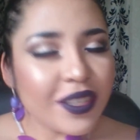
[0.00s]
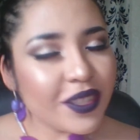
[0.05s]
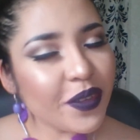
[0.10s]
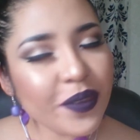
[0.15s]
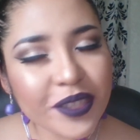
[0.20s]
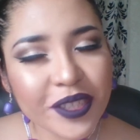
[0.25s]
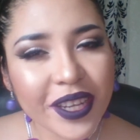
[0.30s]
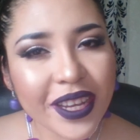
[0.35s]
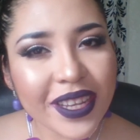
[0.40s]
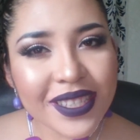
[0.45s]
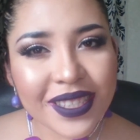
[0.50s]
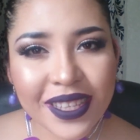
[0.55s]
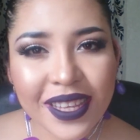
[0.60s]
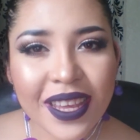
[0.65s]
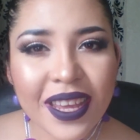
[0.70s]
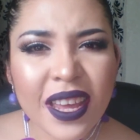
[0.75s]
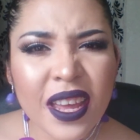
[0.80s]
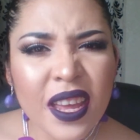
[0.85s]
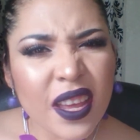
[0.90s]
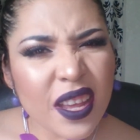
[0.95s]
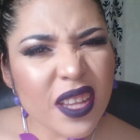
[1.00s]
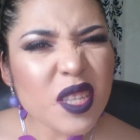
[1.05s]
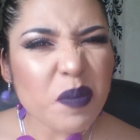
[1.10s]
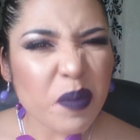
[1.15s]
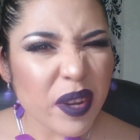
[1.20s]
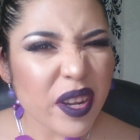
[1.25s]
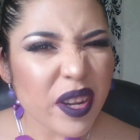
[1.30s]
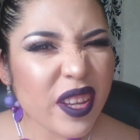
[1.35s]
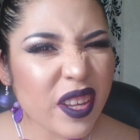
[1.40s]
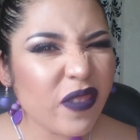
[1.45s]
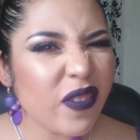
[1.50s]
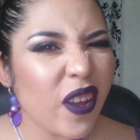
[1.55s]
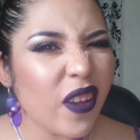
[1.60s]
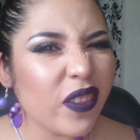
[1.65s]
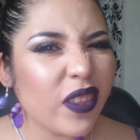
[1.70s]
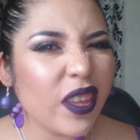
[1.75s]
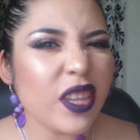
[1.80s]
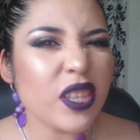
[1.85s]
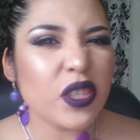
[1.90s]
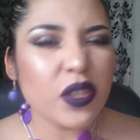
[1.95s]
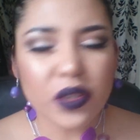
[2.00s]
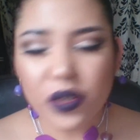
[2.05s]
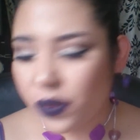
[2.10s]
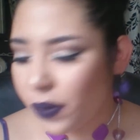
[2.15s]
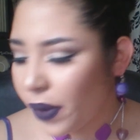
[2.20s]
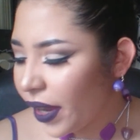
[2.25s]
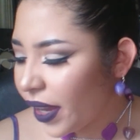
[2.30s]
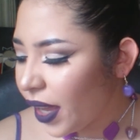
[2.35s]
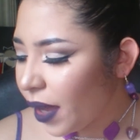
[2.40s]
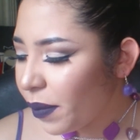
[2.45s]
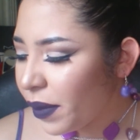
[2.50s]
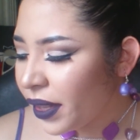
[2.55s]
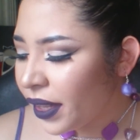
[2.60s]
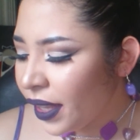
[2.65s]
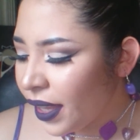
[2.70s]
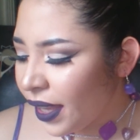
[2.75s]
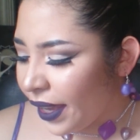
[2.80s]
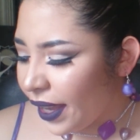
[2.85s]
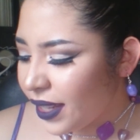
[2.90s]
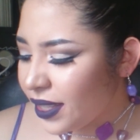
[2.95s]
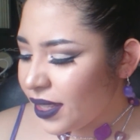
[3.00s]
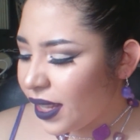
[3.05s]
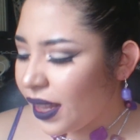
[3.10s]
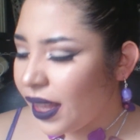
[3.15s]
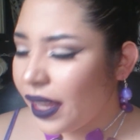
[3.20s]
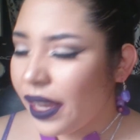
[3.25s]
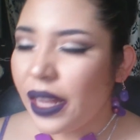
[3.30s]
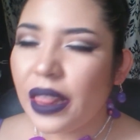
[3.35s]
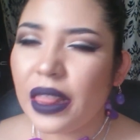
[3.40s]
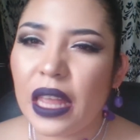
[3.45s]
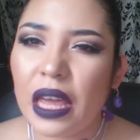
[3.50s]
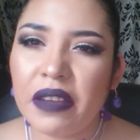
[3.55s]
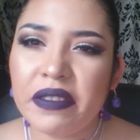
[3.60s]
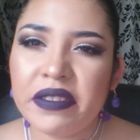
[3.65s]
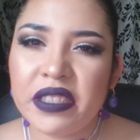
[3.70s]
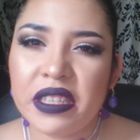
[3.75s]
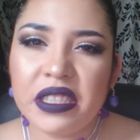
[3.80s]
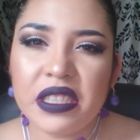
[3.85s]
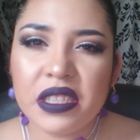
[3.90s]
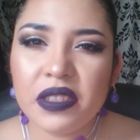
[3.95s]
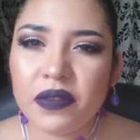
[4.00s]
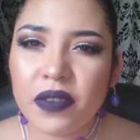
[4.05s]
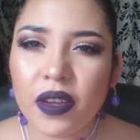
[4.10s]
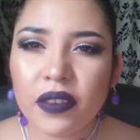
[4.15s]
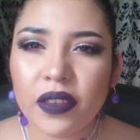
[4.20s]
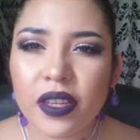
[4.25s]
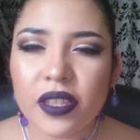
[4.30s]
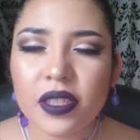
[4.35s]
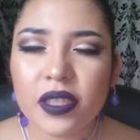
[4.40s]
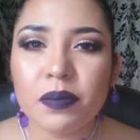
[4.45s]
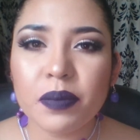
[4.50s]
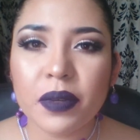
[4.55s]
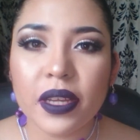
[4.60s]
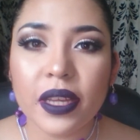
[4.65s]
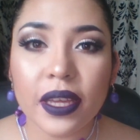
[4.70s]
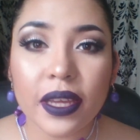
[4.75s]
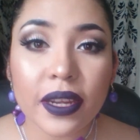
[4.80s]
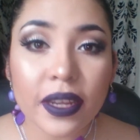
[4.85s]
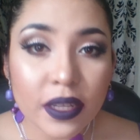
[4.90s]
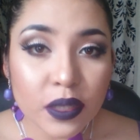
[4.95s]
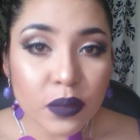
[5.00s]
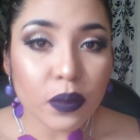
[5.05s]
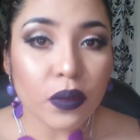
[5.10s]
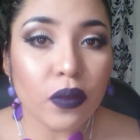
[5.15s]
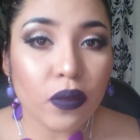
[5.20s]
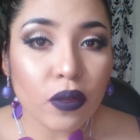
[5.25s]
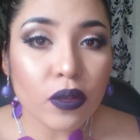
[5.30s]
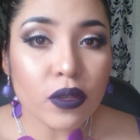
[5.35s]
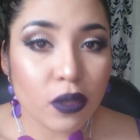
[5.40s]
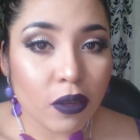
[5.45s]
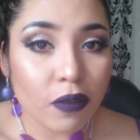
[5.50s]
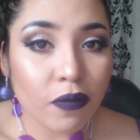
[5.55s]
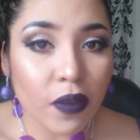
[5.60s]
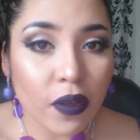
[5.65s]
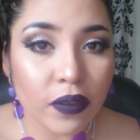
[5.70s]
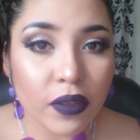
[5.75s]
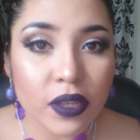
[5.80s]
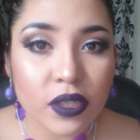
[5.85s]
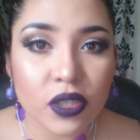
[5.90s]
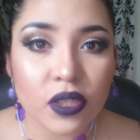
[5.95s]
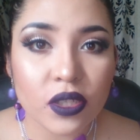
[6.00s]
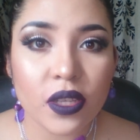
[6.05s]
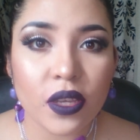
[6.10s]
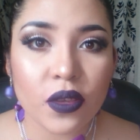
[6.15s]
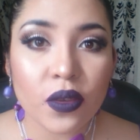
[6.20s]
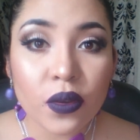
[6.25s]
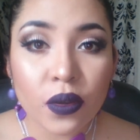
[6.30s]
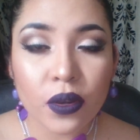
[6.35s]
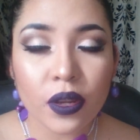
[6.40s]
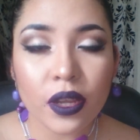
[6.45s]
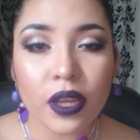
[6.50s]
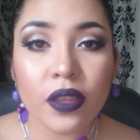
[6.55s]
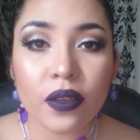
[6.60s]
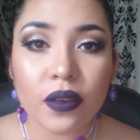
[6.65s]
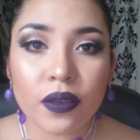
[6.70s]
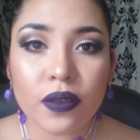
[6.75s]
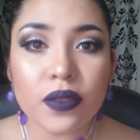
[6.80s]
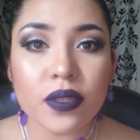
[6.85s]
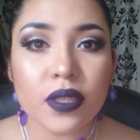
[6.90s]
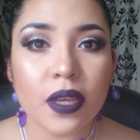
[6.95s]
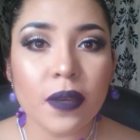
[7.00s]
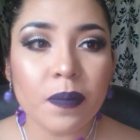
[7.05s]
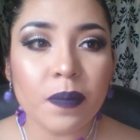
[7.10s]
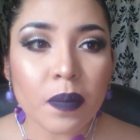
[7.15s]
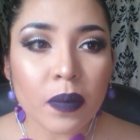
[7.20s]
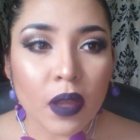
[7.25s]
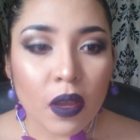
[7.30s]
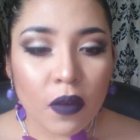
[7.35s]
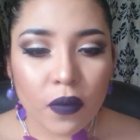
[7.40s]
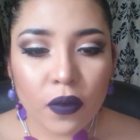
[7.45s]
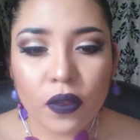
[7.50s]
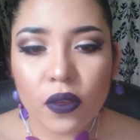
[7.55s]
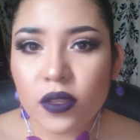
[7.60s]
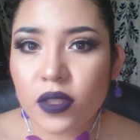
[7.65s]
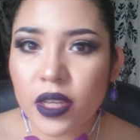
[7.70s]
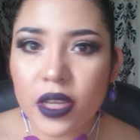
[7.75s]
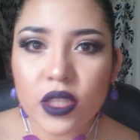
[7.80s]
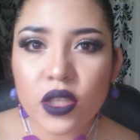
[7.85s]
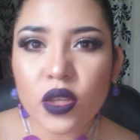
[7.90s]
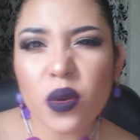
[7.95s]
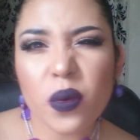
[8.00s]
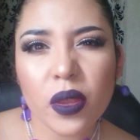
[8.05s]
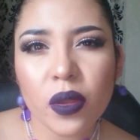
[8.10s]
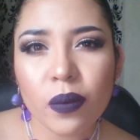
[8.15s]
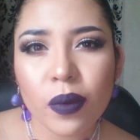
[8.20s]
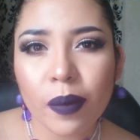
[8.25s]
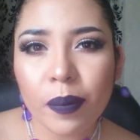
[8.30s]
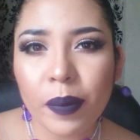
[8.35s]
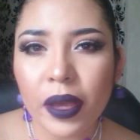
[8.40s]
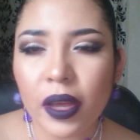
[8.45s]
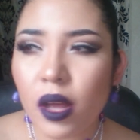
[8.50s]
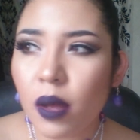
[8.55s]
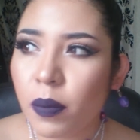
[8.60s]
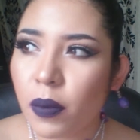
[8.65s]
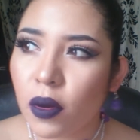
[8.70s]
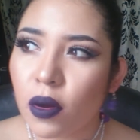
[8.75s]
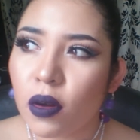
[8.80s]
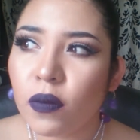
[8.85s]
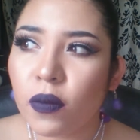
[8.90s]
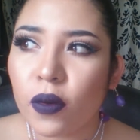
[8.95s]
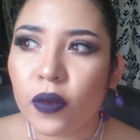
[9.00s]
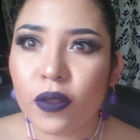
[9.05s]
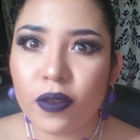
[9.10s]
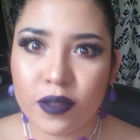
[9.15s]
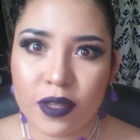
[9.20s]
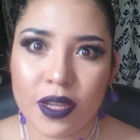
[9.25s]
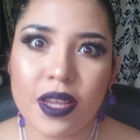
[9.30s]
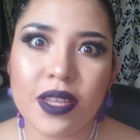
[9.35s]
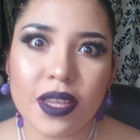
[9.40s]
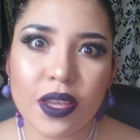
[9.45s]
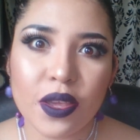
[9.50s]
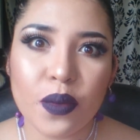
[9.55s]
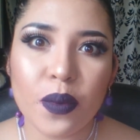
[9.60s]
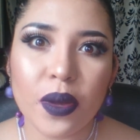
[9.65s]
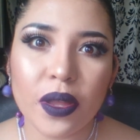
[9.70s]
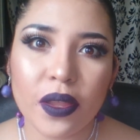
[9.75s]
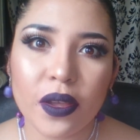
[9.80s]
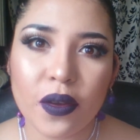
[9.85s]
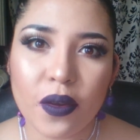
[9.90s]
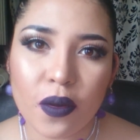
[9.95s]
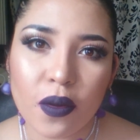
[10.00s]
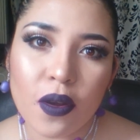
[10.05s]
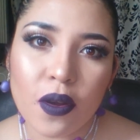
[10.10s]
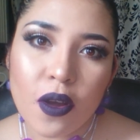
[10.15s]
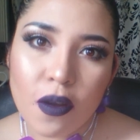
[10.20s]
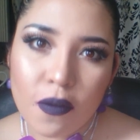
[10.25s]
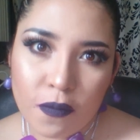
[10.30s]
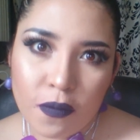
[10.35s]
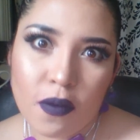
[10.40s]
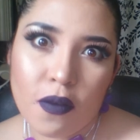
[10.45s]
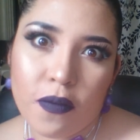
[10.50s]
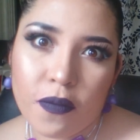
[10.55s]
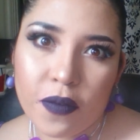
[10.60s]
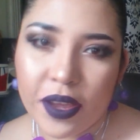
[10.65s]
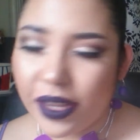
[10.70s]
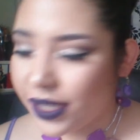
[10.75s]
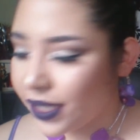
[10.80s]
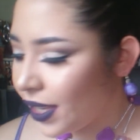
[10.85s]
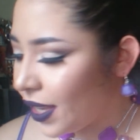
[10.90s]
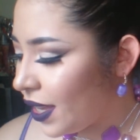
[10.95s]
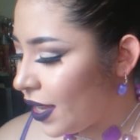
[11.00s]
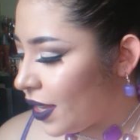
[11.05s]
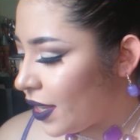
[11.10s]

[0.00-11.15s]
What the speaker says: So what you guys think? It's a pretty good foundation, right? I mean, it's not like a life-changing foundation, but it is one of those good foundations that you could either use it for those days you don't want to wear makeup, or for those days that you want to go full face.